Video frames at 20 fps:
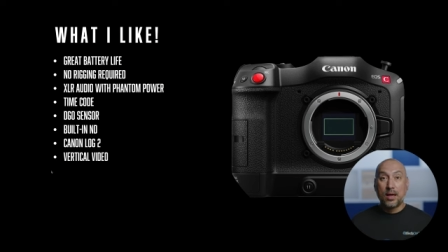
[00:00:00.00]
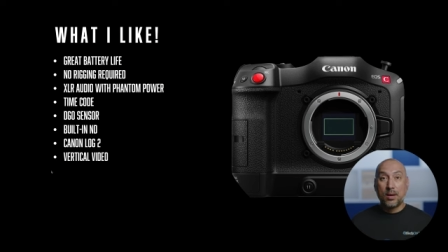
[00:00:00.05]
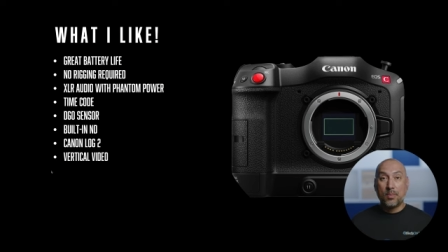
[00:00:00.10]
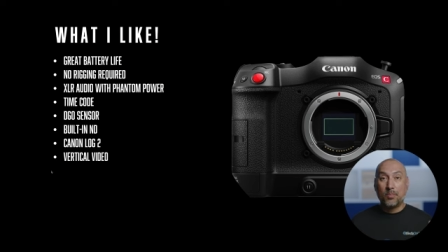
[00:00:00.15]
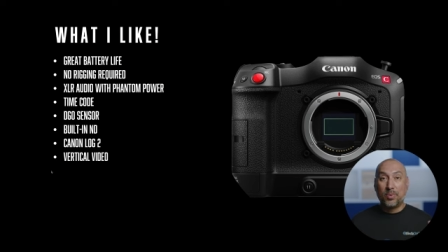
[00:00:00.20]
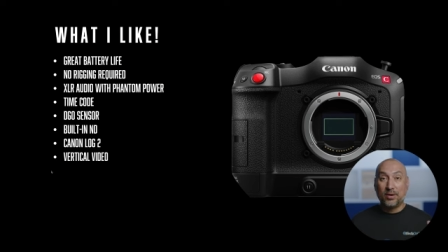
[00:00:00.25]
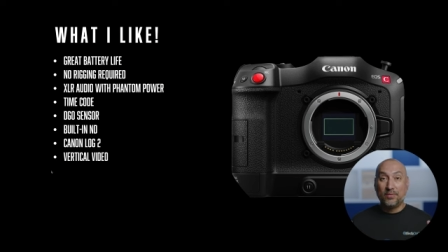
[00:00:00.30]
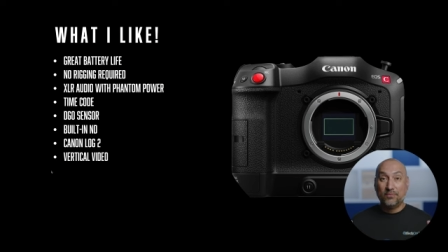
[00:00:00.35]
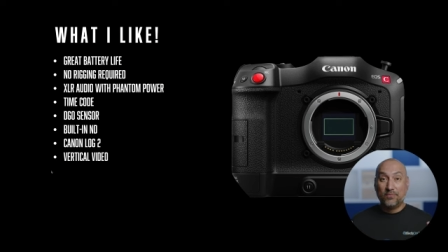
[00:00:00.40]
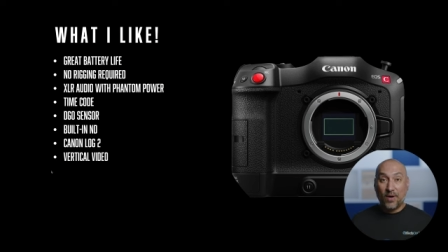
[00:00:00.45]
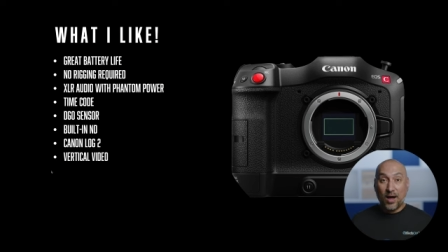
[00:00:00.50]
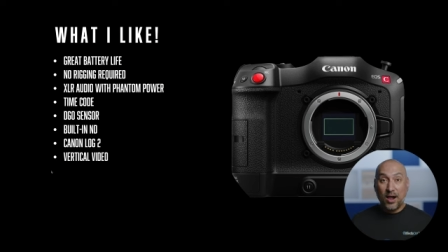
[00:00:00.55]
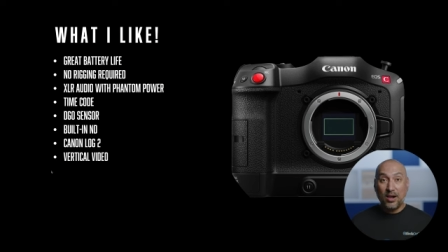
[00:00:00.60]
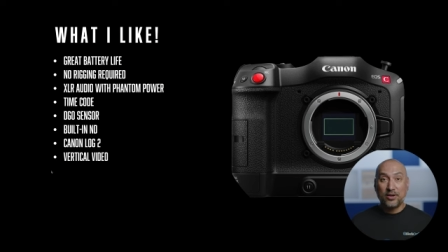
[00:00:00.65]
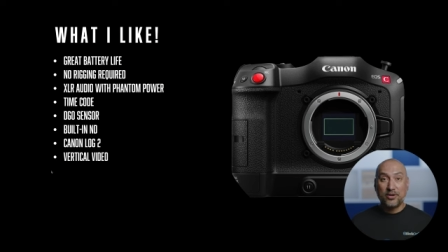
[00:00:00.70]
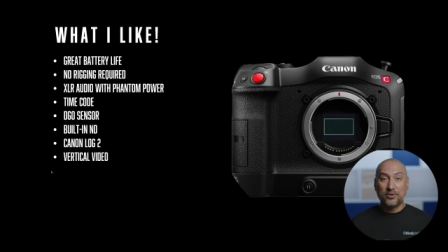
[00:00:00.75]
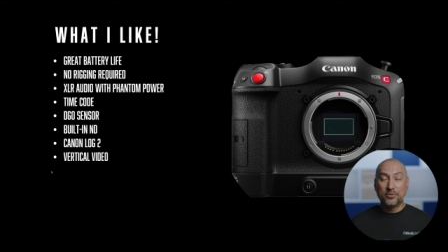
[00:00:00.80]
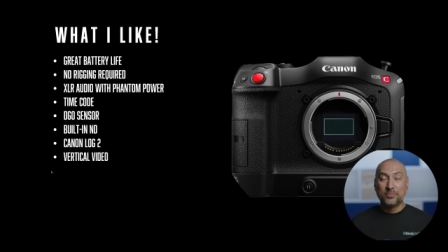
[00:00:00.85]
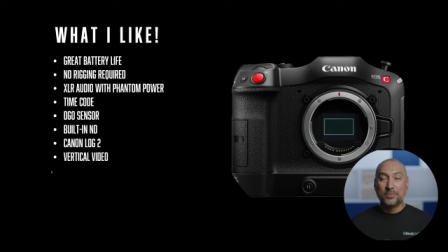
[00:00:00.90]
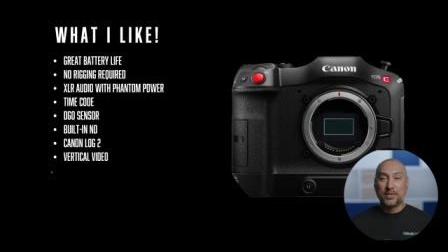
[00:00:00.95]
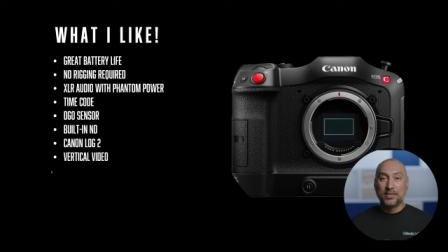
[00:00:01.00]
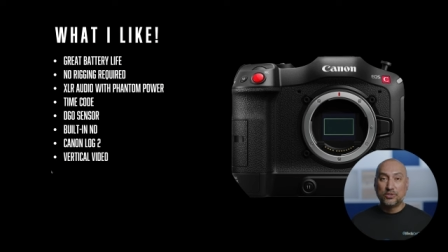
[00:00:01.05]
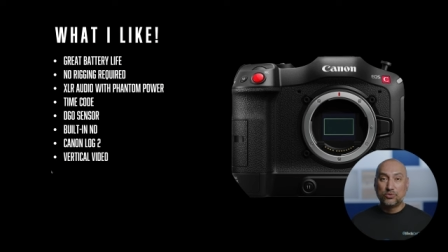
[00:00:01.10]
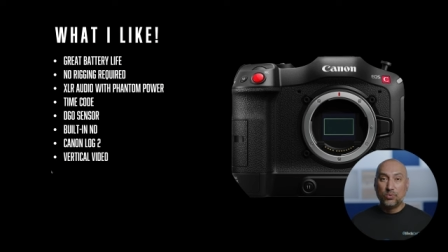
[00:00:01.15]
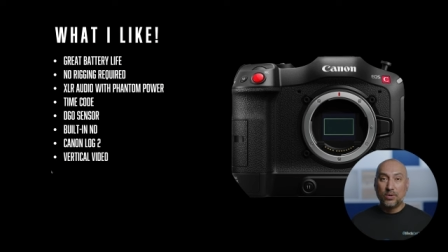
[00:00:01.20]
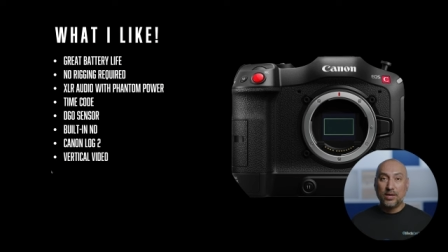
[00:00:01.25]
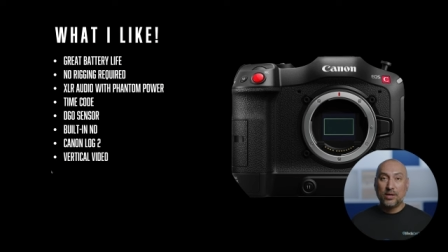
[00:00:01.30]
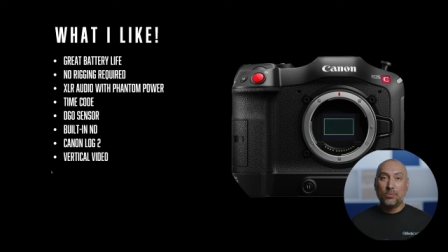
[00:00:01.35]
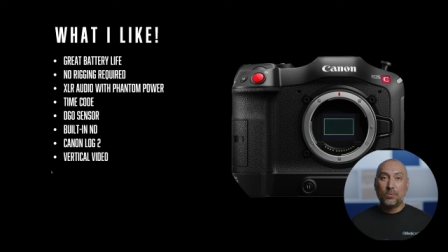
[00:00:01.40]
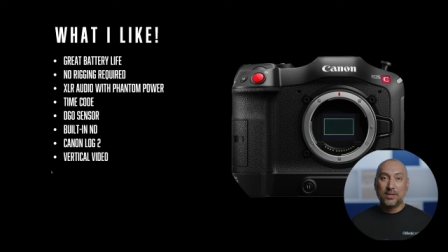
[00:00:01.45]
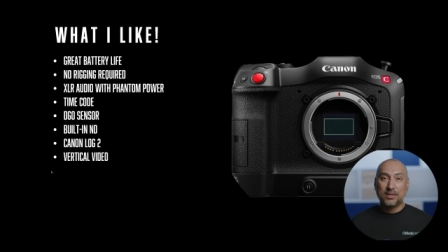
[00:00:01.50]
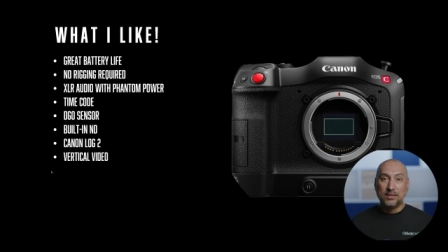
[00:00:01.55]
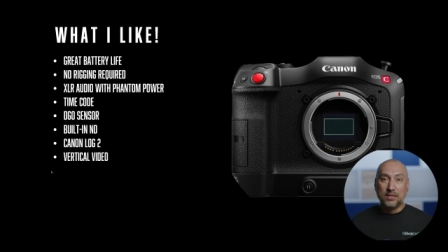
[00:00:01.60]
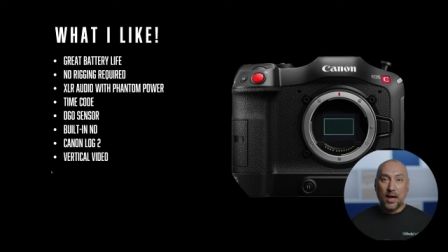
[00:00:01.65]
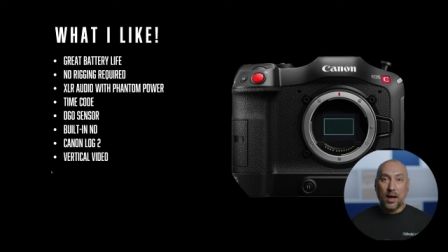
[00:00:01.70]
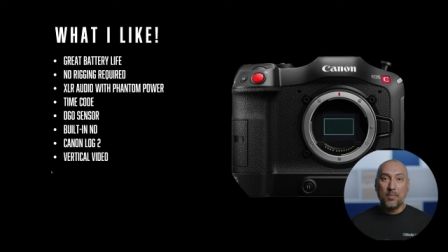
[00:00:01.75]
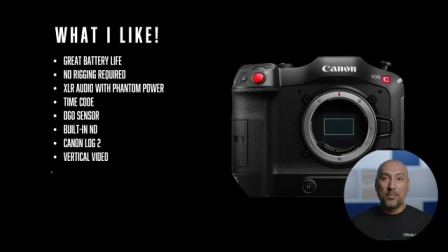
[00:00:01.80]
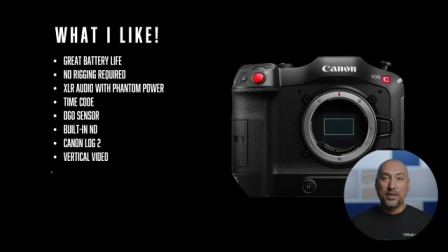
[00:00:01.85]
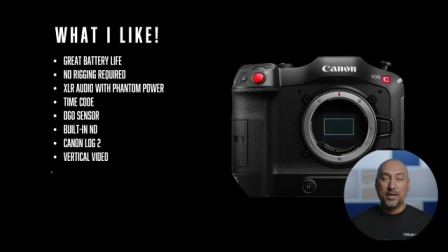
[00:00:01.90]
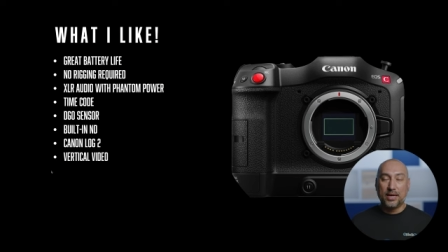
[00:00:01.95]
But volume is really what
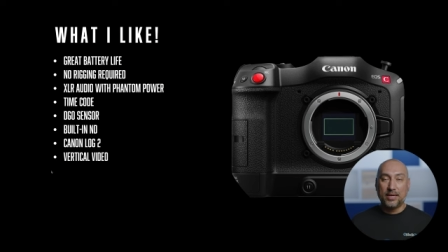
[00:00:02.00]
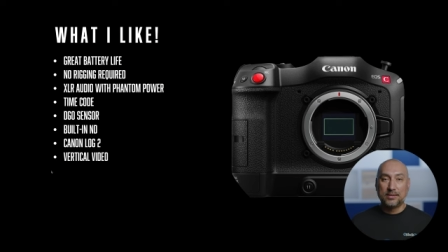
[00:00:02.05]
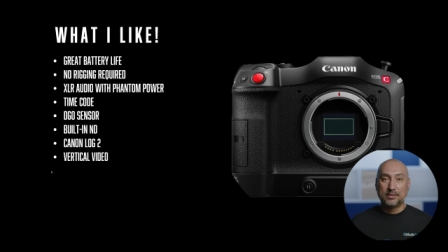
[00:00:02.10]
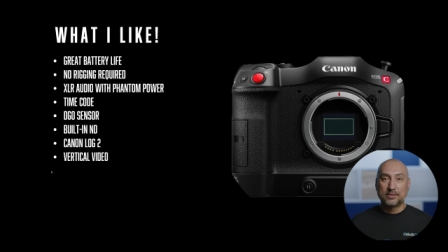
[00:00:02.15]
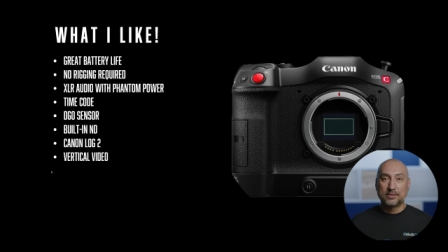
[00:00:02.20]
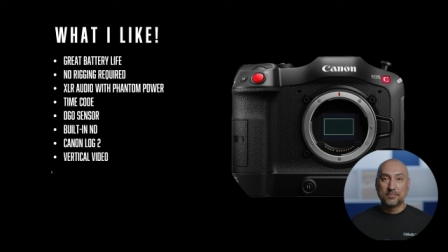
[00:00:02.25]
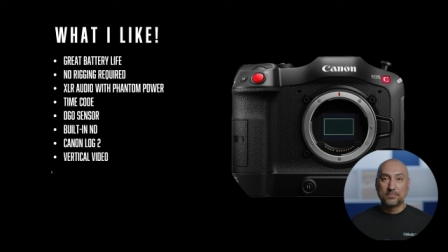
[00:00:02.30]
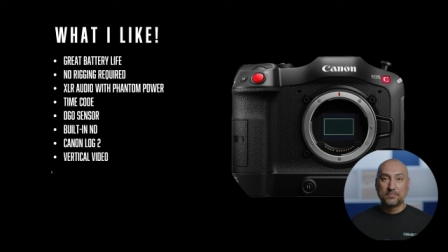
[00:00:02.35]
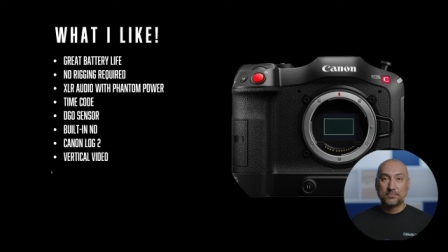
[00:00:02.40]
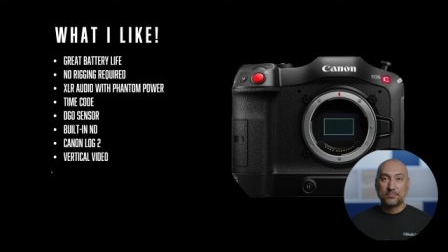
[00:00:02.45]
dominates.